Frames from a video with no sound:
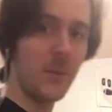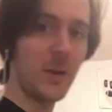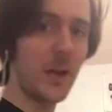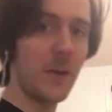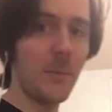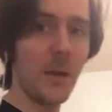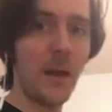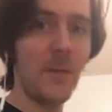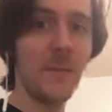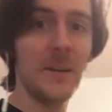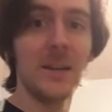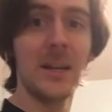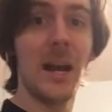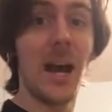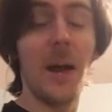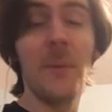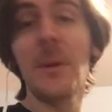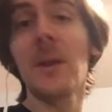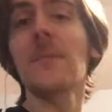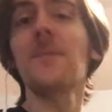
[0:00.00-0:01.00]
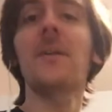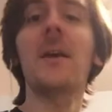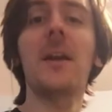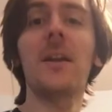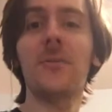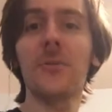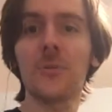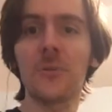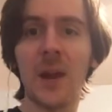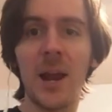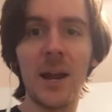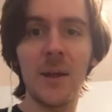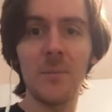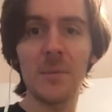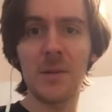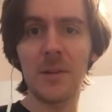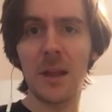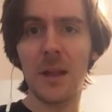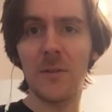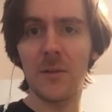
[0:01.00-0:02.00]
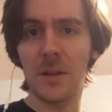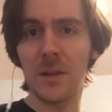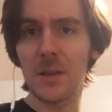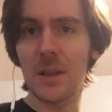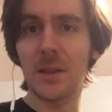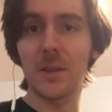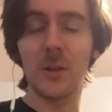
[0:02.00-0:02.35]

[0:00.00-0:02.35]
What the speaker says: I've been a fan of the Rams ever since